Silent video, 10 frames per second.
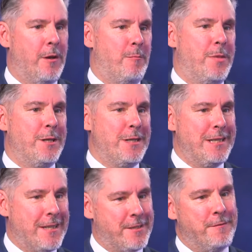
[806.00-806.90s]
because it
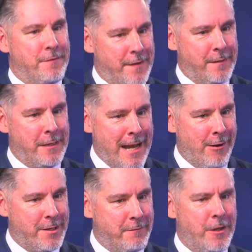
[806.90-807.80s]
doesn't fit the
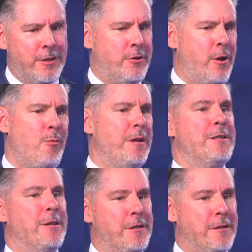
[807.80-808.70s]
narrative. So no one is
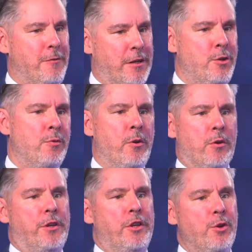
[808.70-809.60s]
going to turn around. You
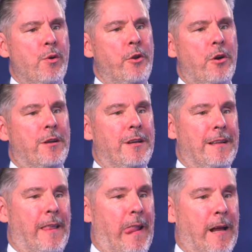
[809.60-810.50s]
decide
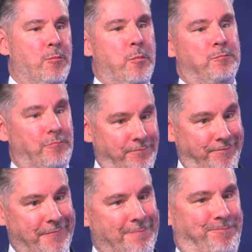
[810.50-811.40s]
who fits the